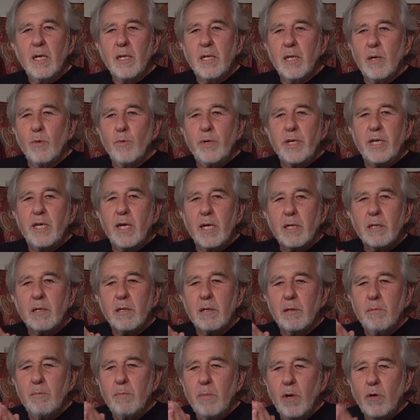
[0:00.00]
that we get
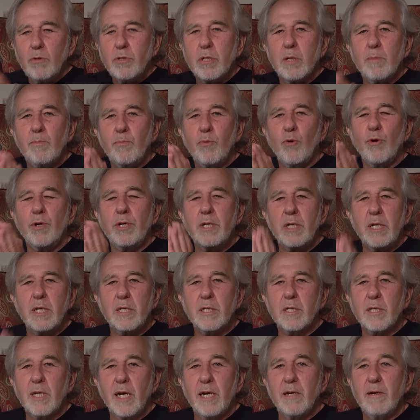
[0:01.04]
the most important
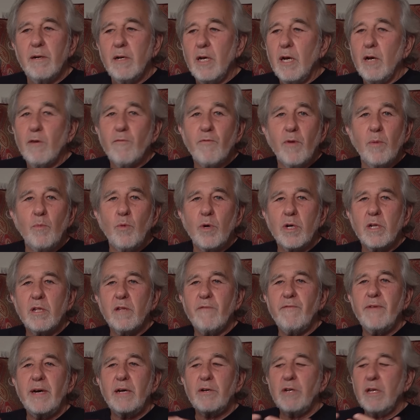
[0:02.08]
insight from one of
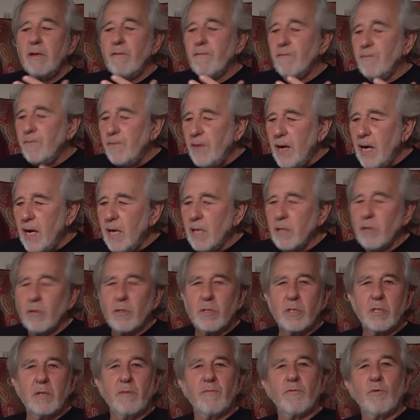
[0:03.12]
the founding
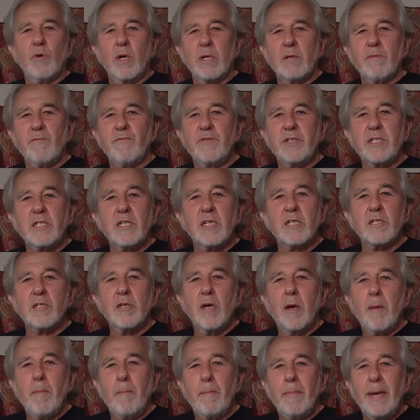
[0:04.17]
fathers of quantum physics,
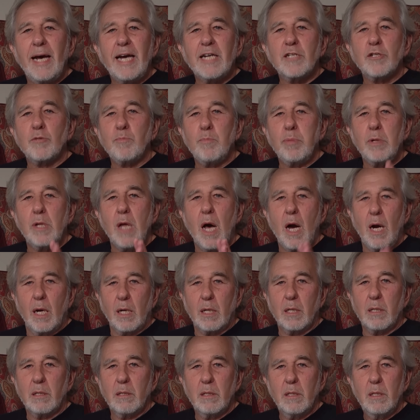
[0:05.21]
Max
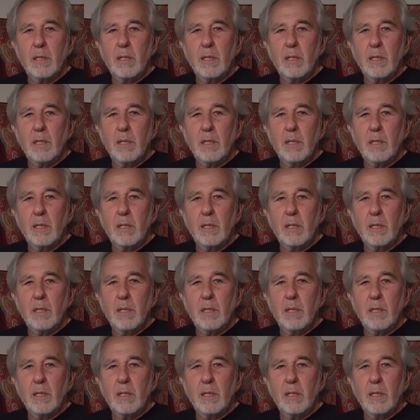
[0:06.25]
Planck.